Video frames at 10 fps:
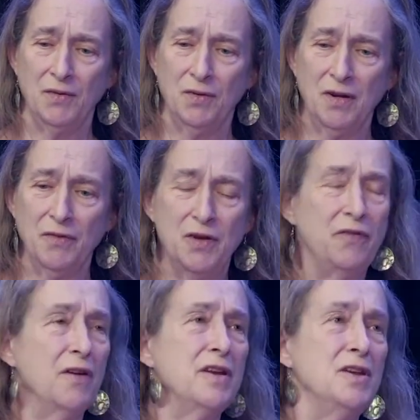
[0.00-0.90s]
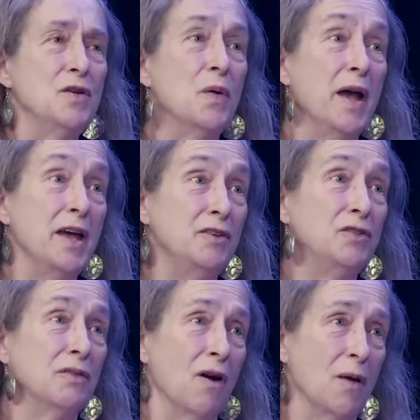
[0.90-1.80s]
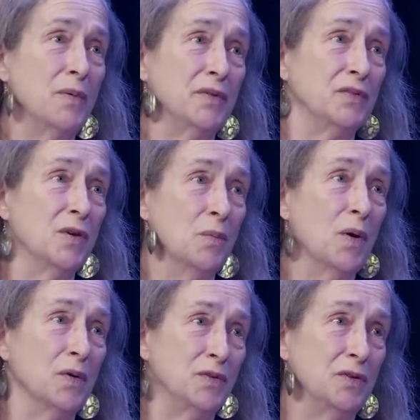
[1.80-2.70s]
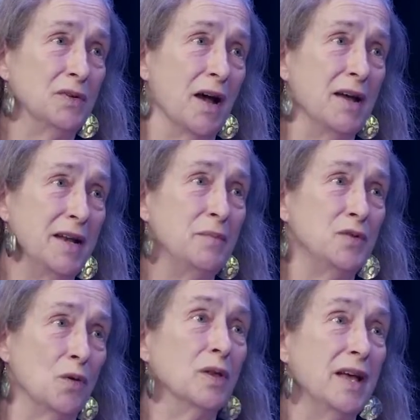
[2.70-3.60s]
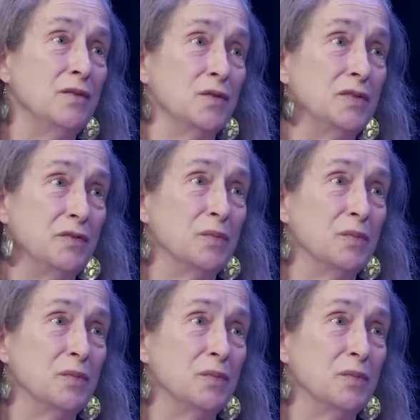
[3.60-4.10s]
sort of a very new age harpist composer guy named Joel Andrews.